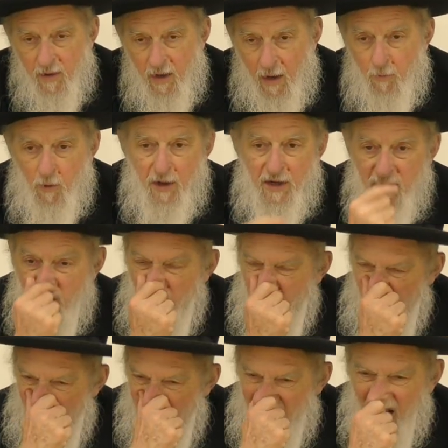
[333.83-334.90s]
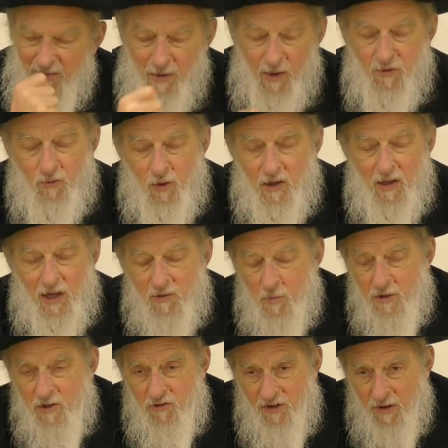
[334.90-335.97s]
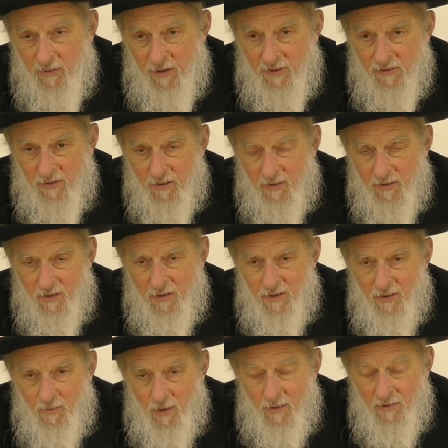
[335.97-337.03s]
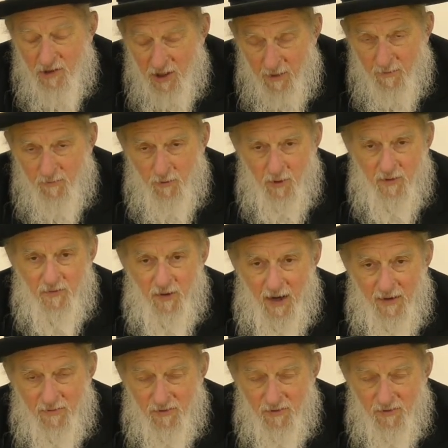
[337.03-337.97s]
I'm working until 4 o'clock because 4 o'clock is when the shiur is. We have a shiur from 4 to 5.